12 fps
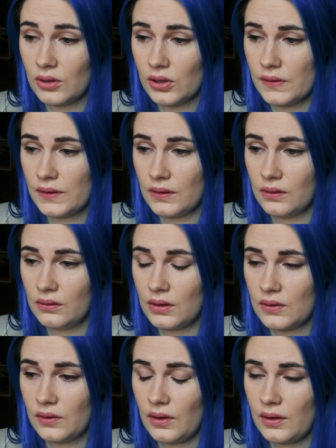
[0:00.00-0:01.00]
honestly.
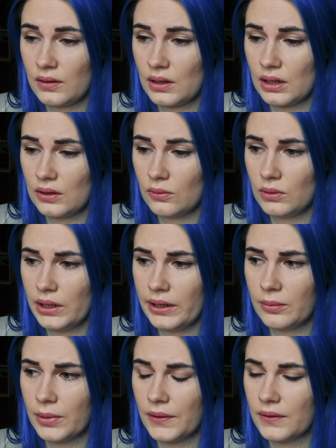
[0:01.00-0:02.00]
There's nothing that I don't
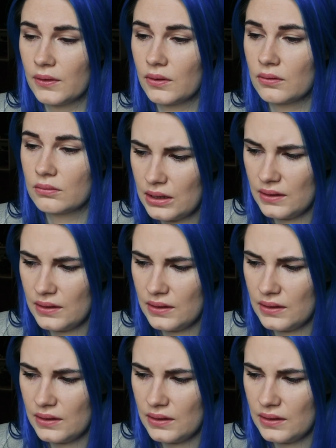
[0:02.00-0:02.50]
like about this.